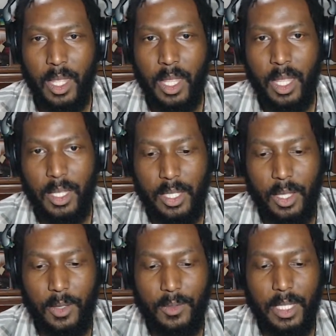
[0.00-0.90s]

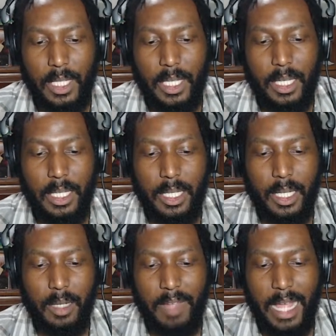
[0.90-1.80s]
So thinking
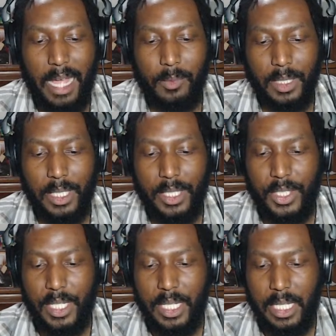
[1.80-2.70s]
of how
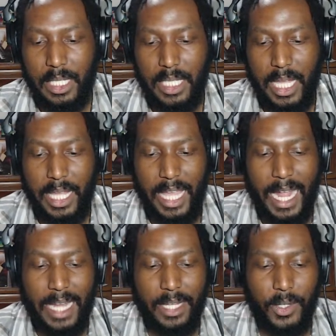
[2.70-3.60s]
religion is a
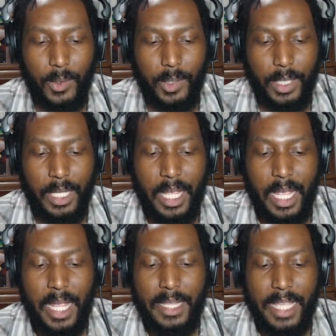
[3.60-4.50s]
category,
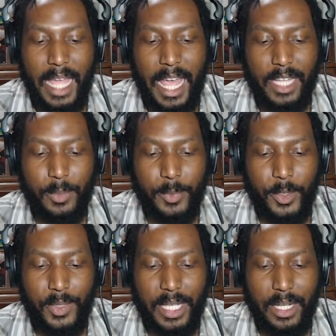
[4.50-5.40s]
the
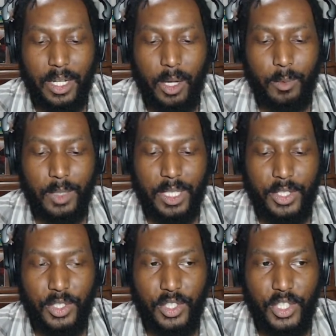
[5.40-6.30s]
attributes that all
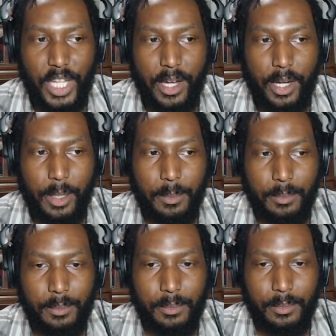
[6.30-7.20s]
religions share,
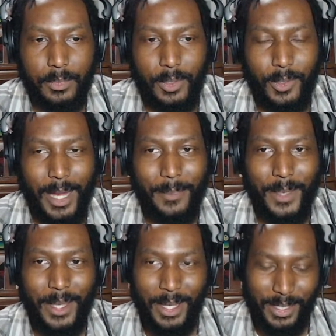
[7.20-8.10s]
right?
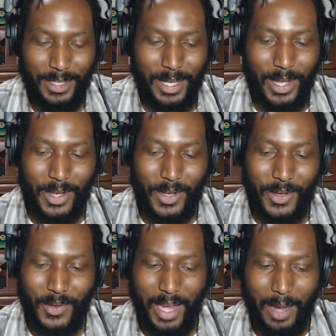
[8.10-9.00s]

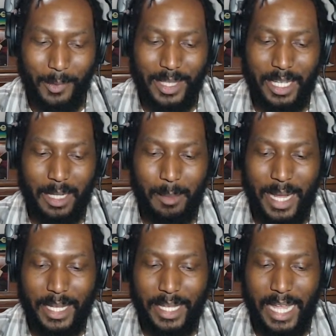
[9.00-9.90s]
So yeah, we're thinking
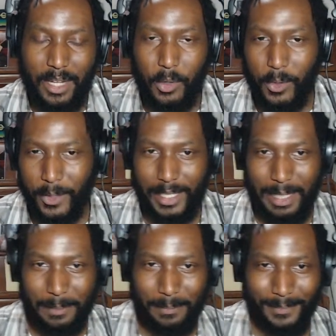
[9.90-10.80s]
about it
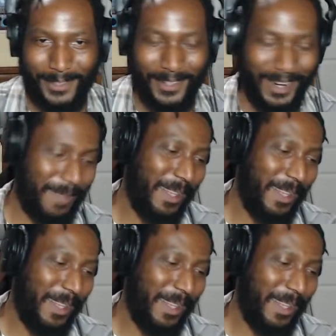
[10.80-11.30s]
categorically, right?